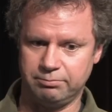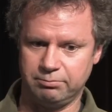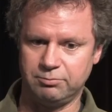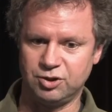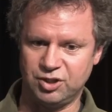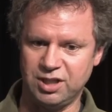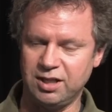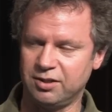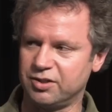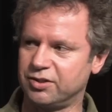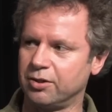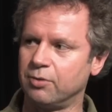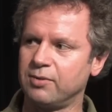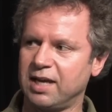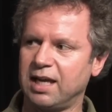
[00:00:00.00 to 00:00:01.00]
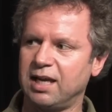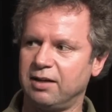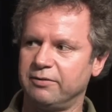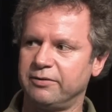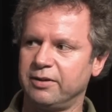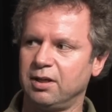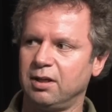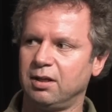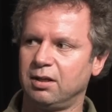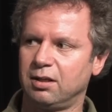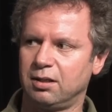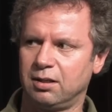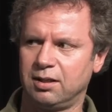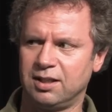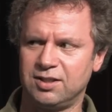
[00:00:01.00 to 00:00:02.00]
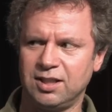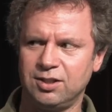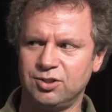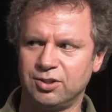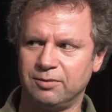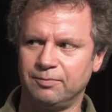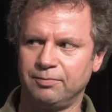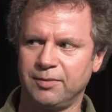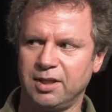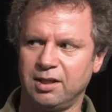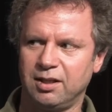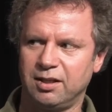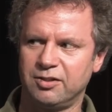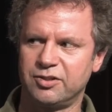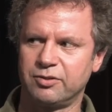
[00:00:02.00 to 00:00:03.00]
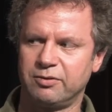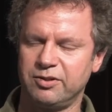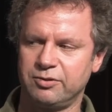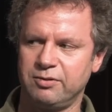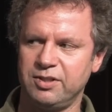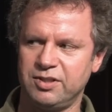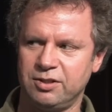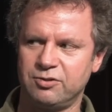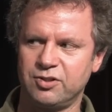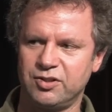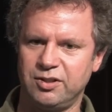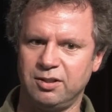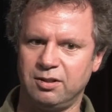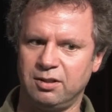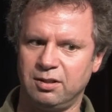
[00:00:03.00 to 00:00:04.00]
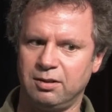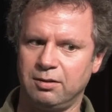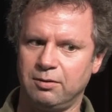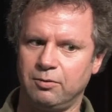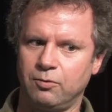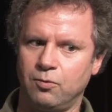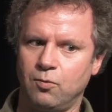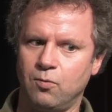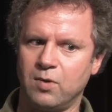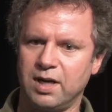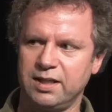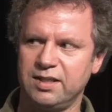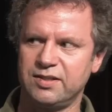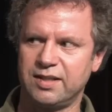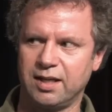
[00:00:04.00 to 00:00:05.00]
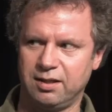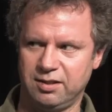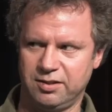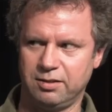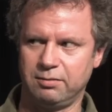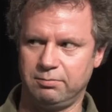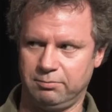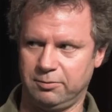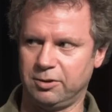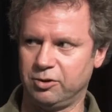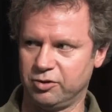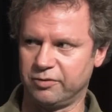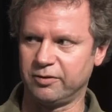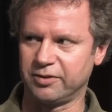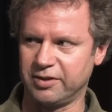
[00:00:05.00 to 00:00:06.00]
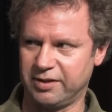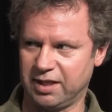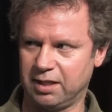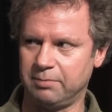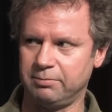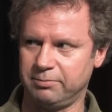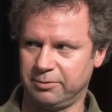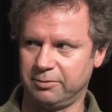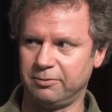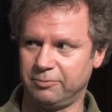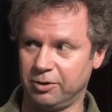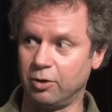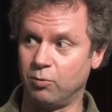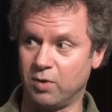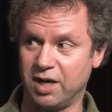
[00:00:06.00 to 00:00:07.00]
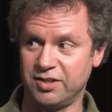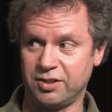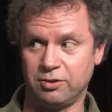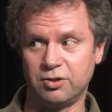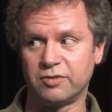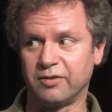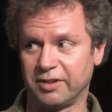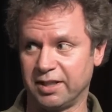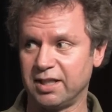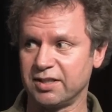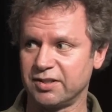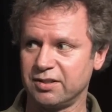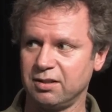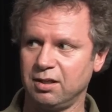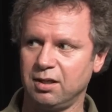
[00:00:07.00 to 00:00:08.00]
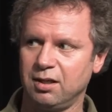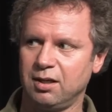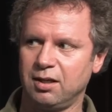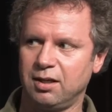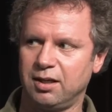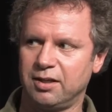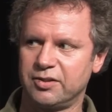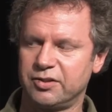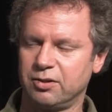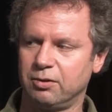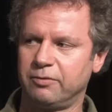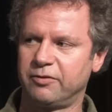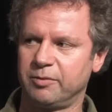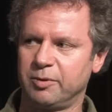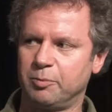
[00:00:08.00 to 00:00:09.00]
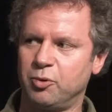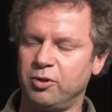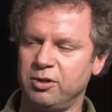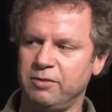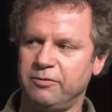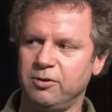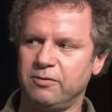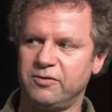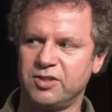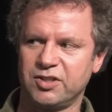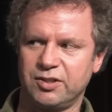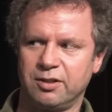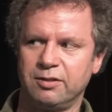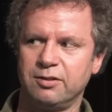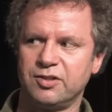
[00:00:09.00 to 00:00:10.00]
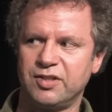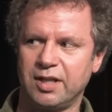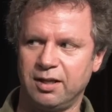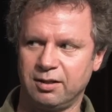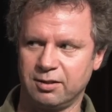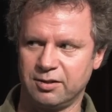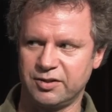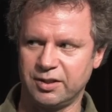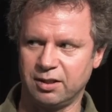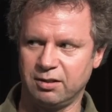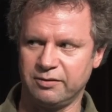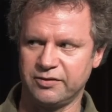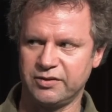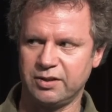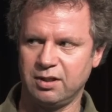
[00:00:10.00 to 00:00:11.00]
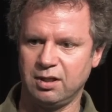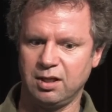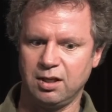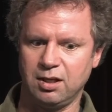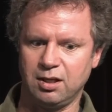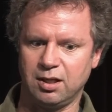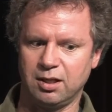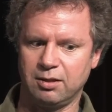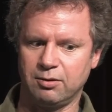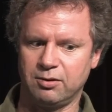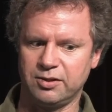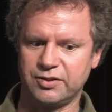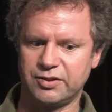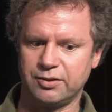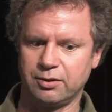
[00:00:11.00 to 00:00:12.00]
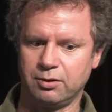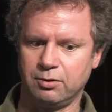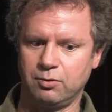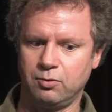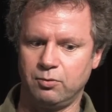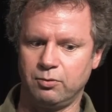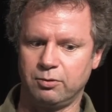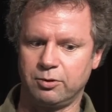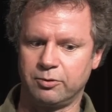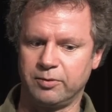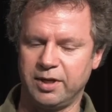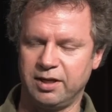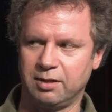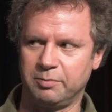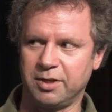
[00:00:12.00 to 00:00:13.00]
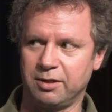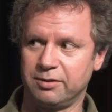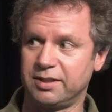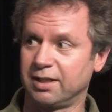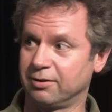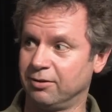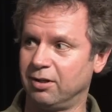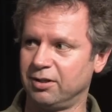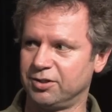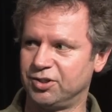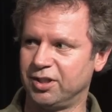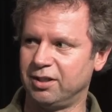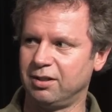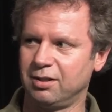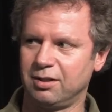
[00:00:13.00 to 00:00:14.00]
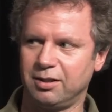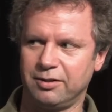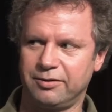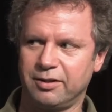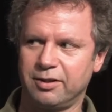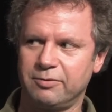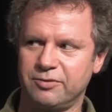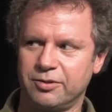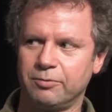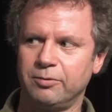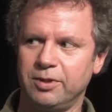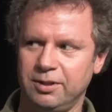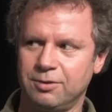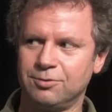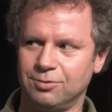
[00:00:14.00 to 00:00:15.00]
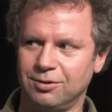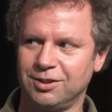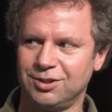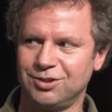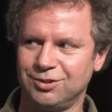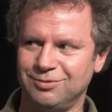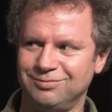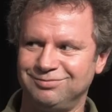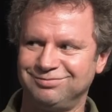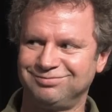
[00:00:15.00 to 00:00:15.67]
machines don't have attention. And so I was always interested in why is that? Is it useful to them? And you know, why is it useful to us? And so from the point of view of just understanding ourselves and also creating better technology, I thought it was a really cool issue.